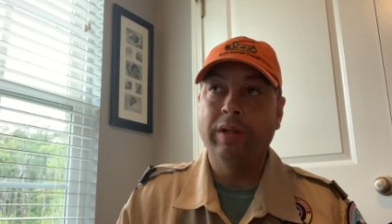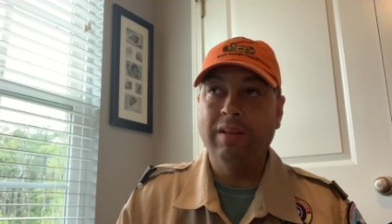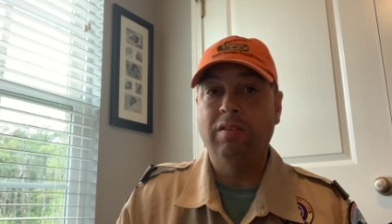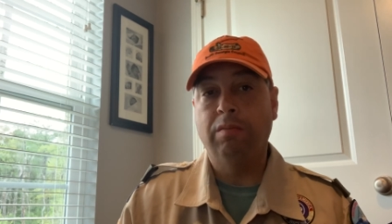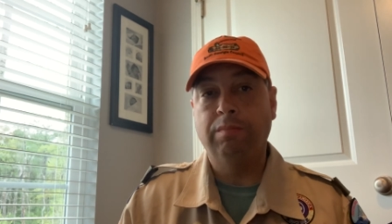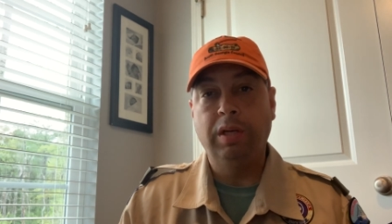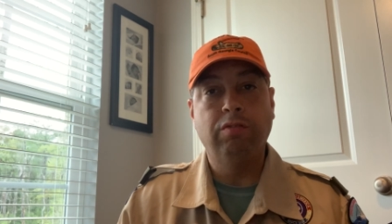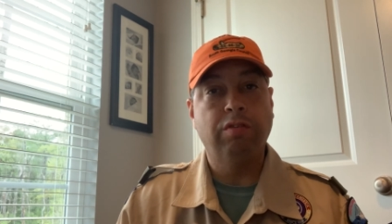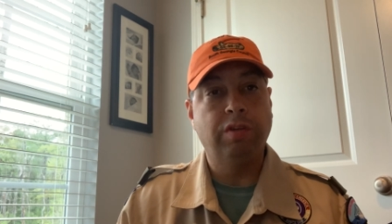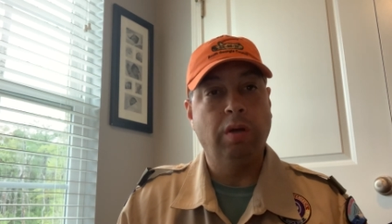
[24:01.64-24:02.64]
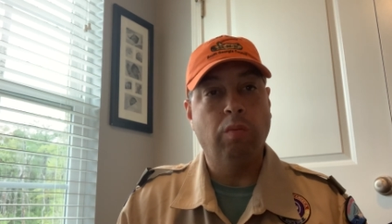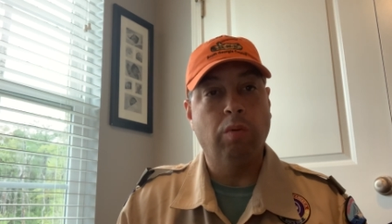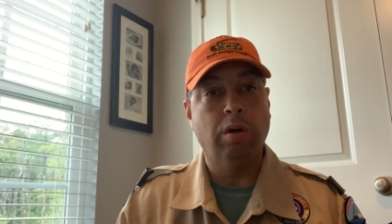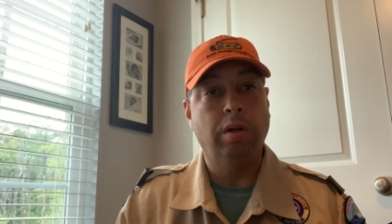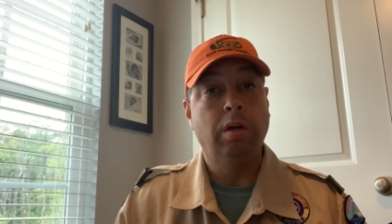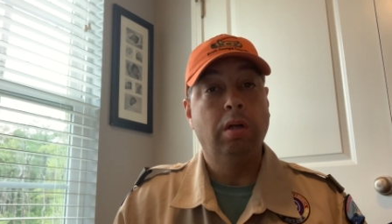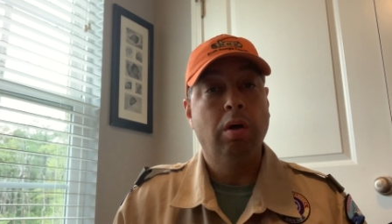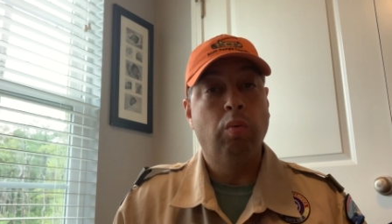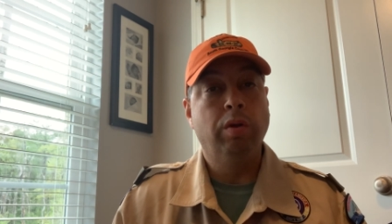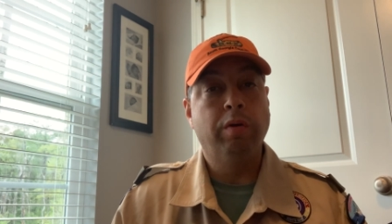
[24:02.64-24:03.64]
that's an interesting word.
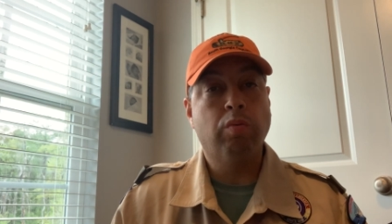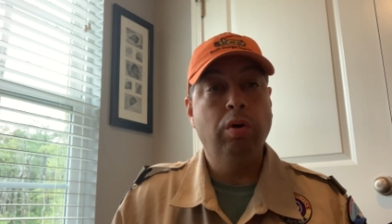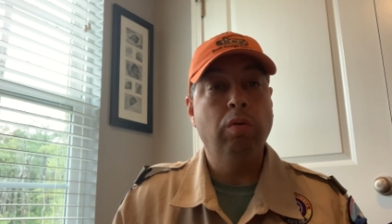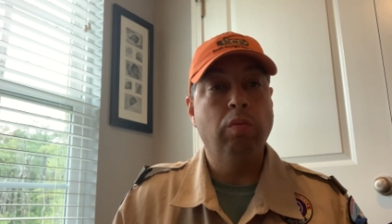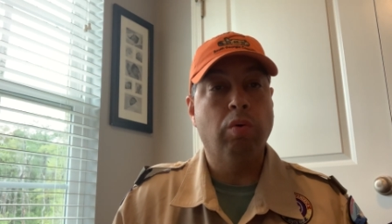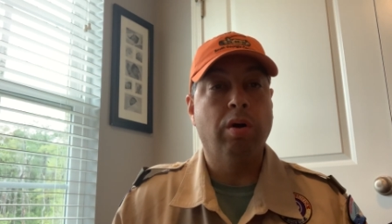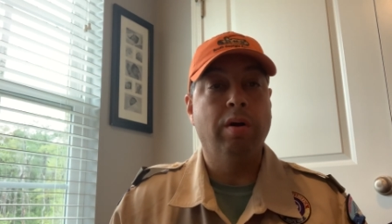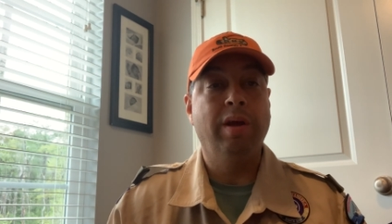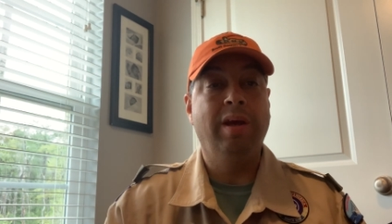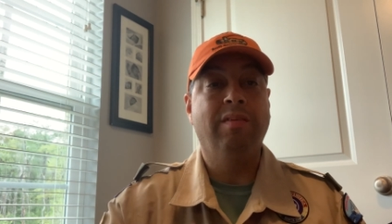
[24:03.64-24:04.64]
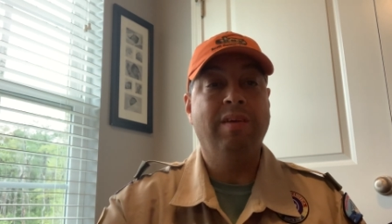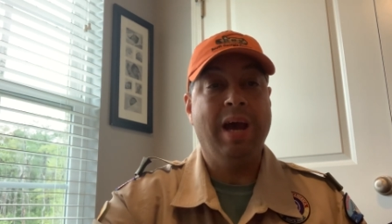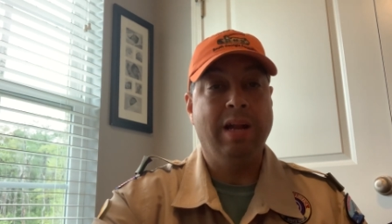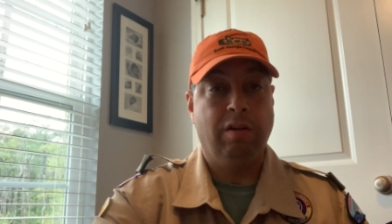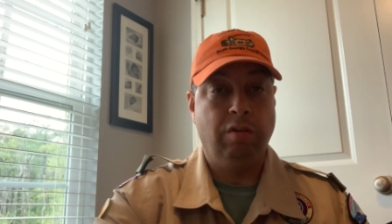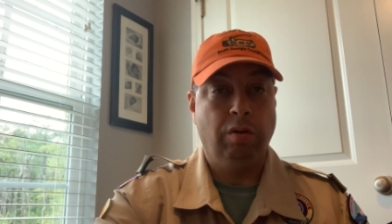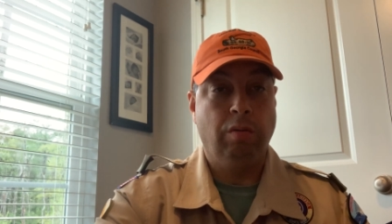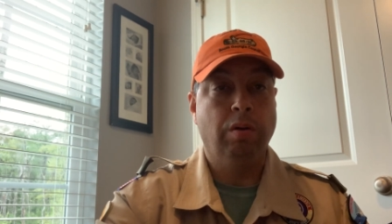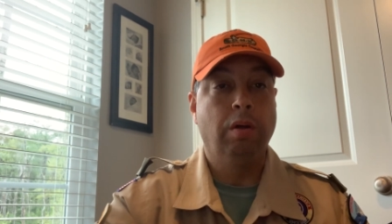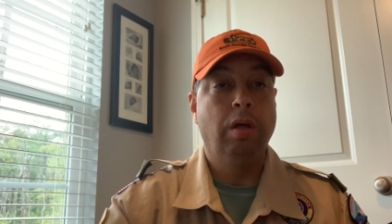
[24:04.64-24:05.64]
Well, the root word is
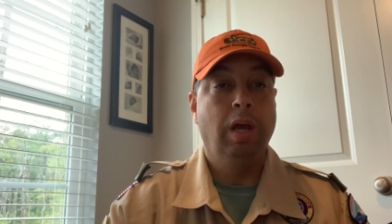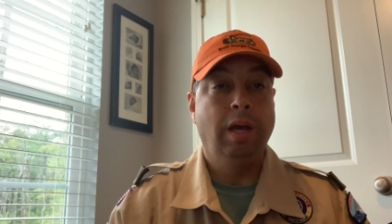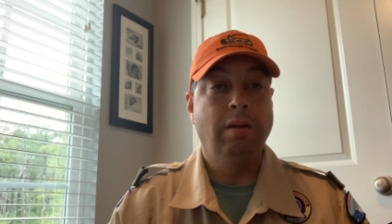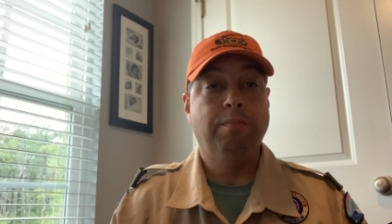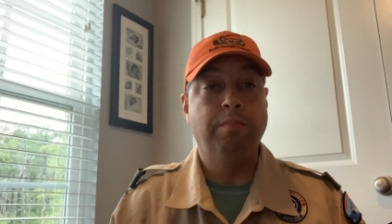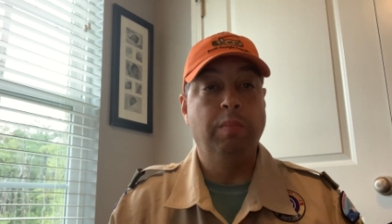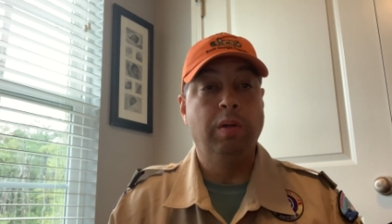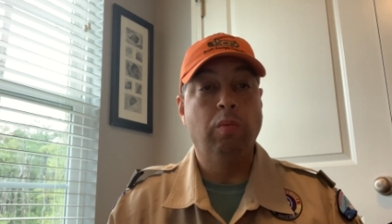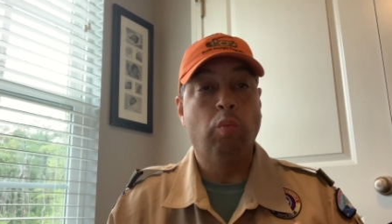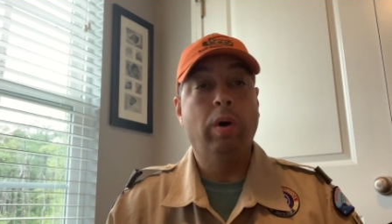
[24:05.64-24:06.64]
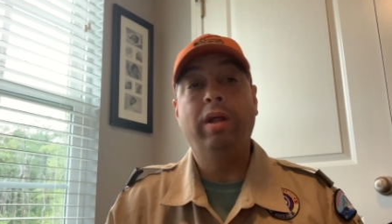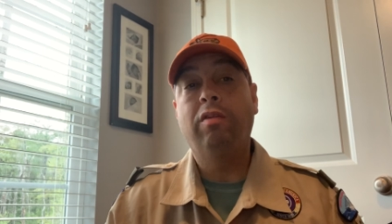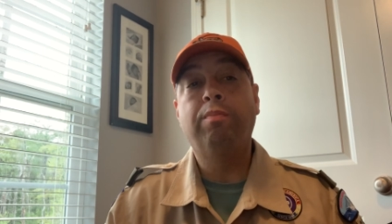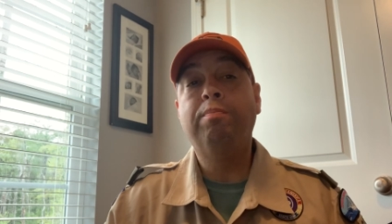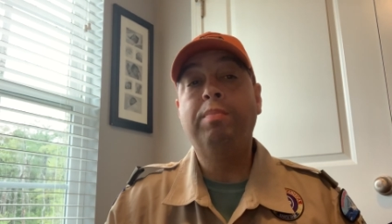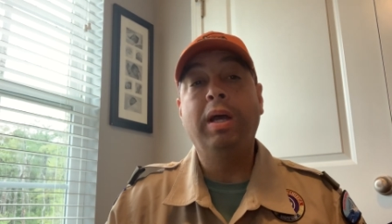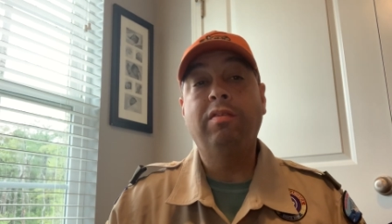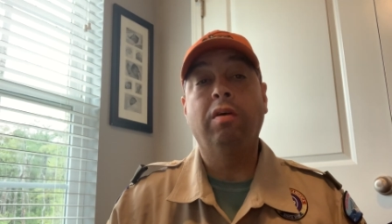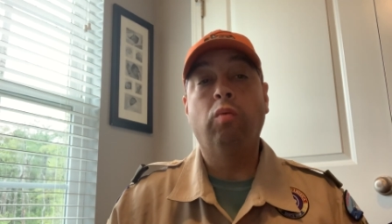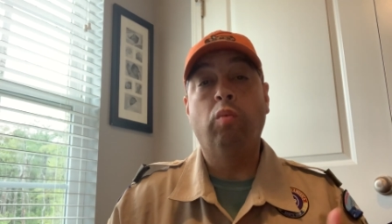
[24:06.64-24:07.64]
attitude, and what
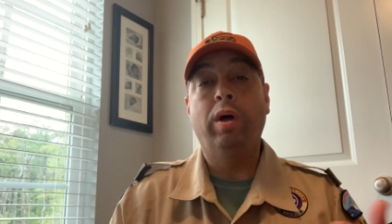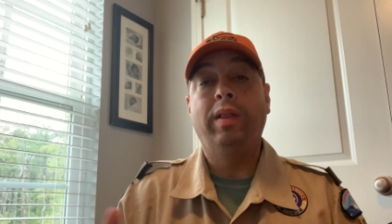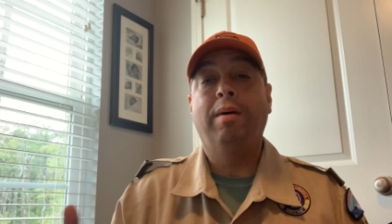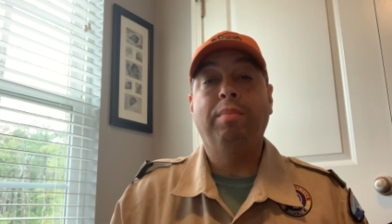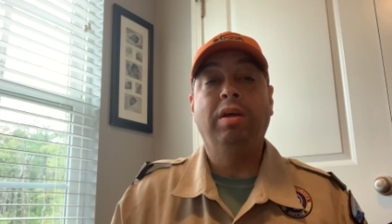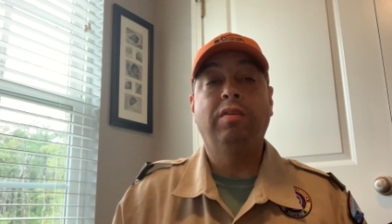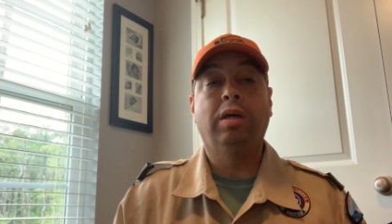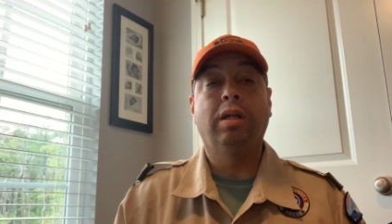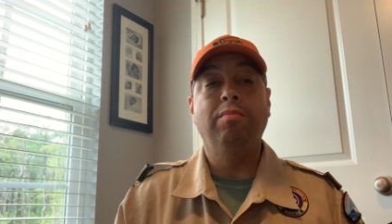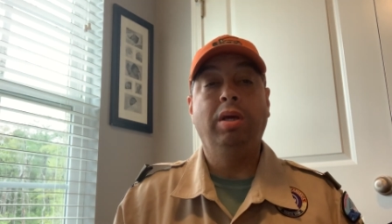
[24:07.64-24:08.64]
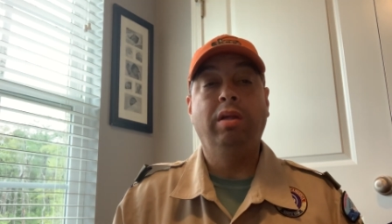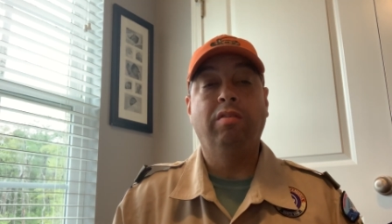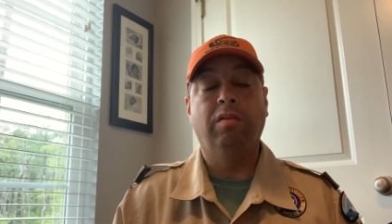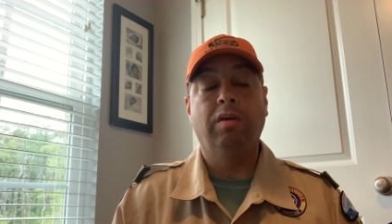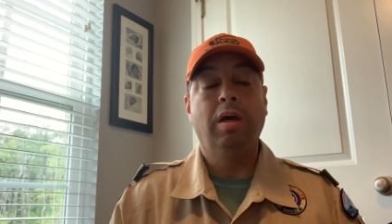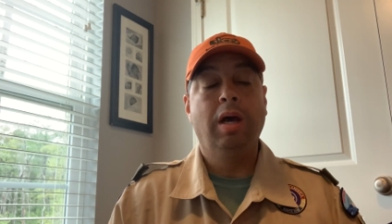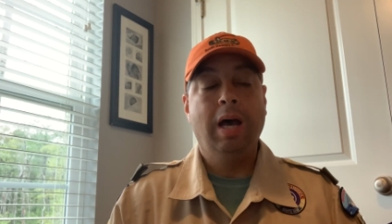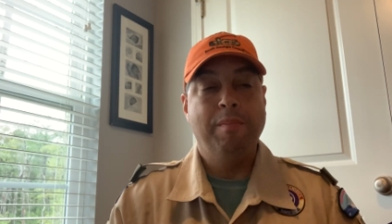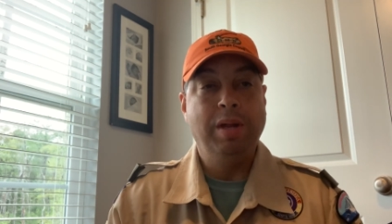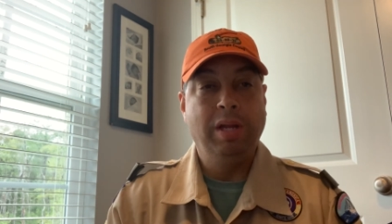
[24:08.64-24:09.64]
that basically means is,
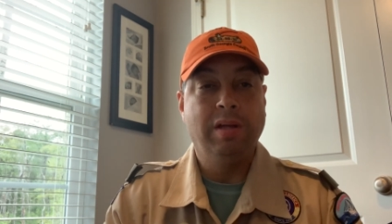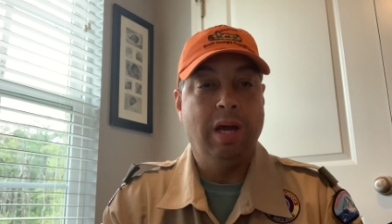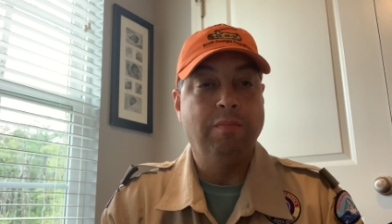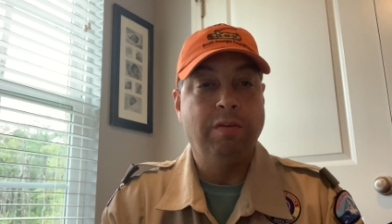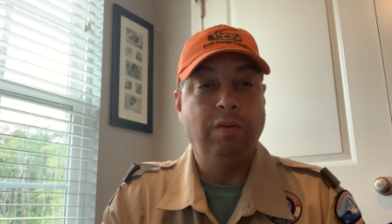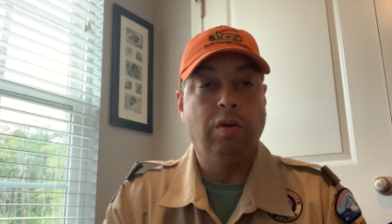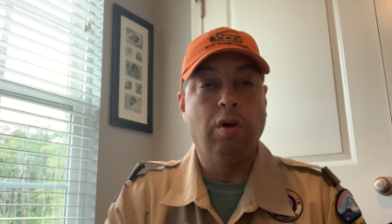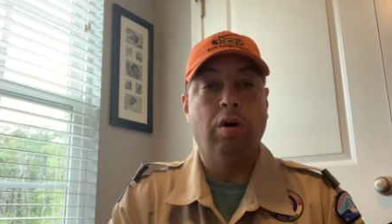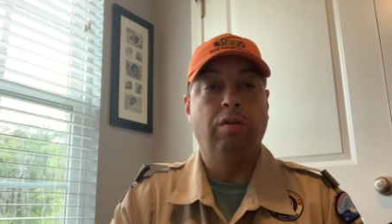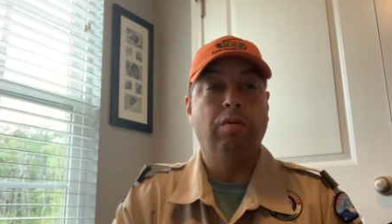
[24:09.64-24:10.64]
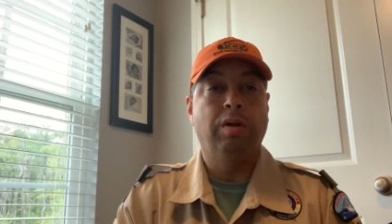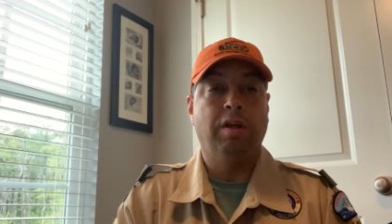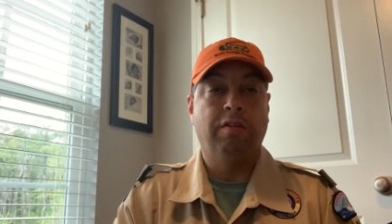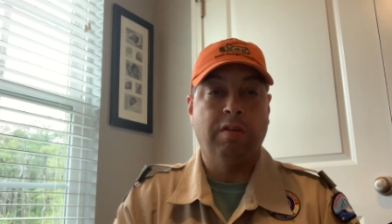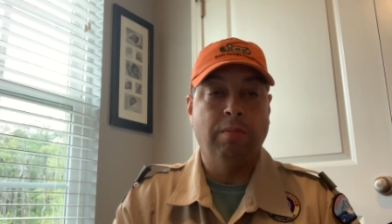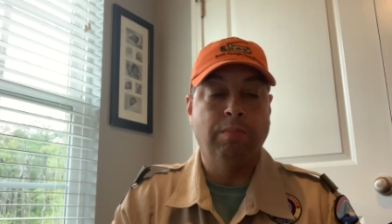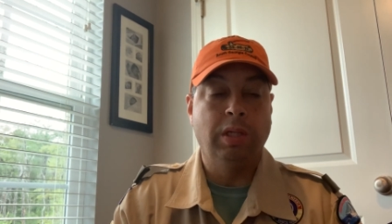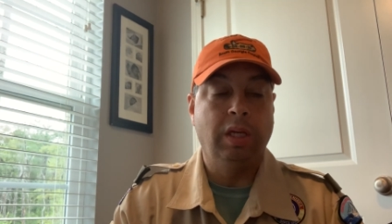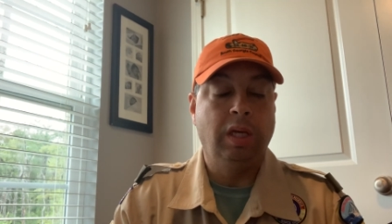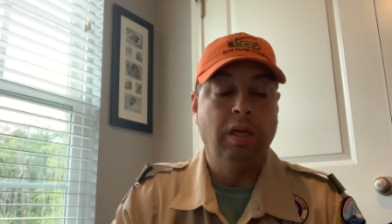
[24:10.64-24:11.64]
how many times have you gone to an
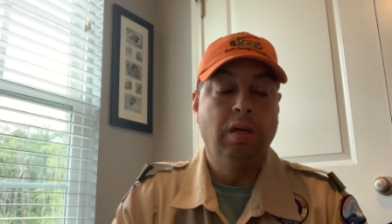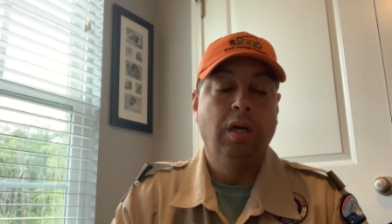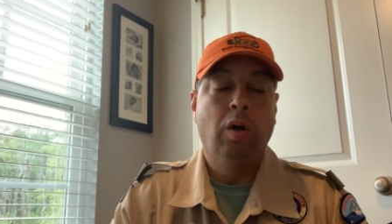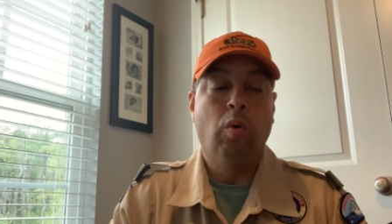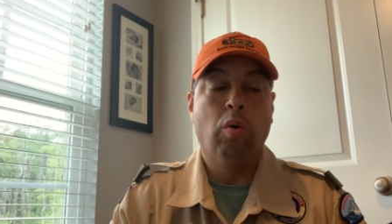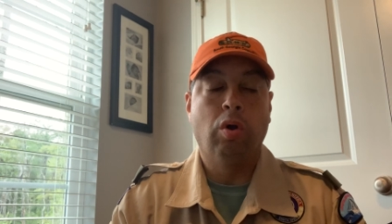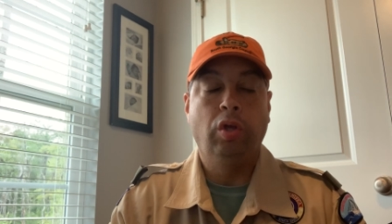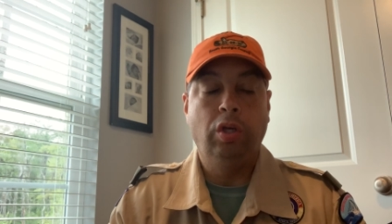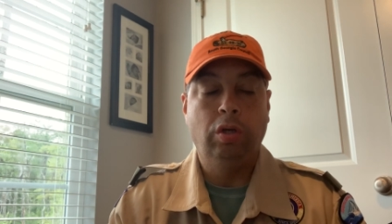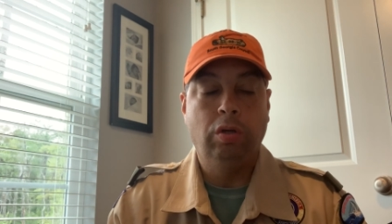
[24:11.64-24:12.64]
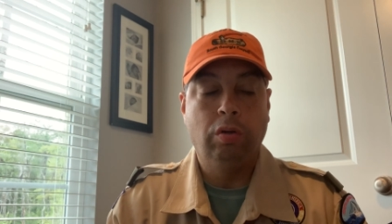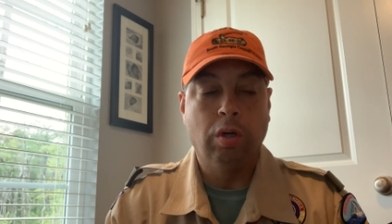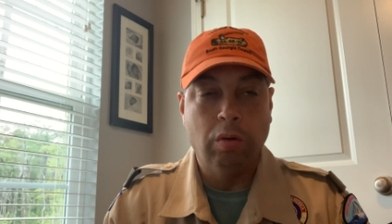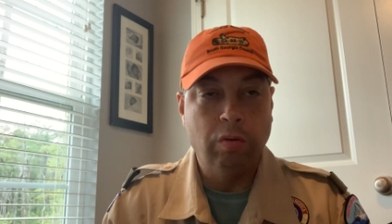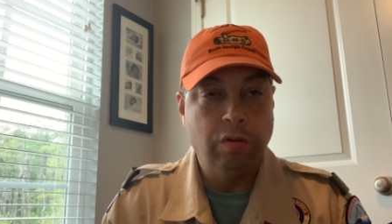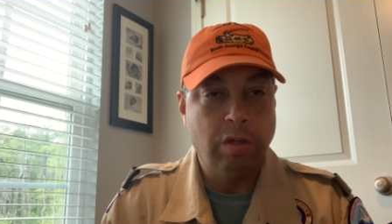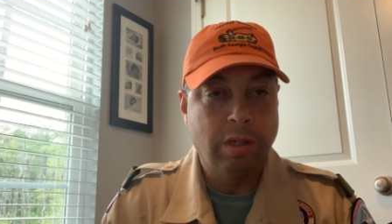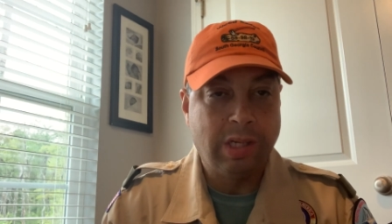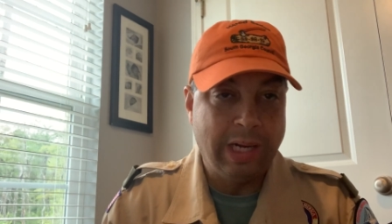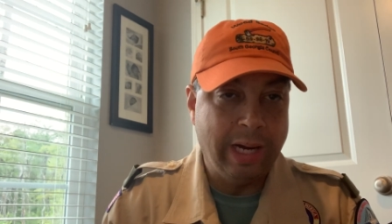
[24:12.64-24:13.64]
assembly, or you go to
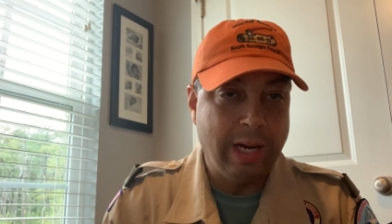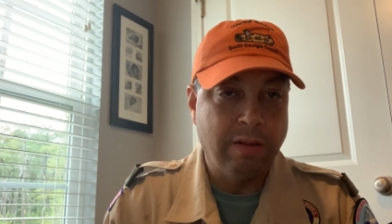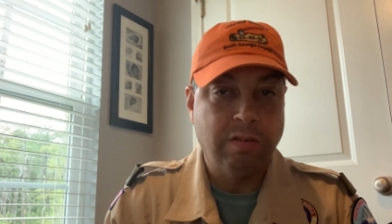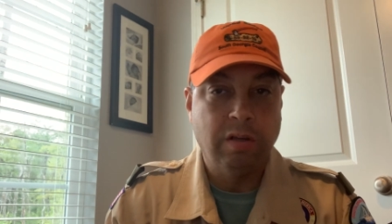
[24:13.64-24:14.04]
class,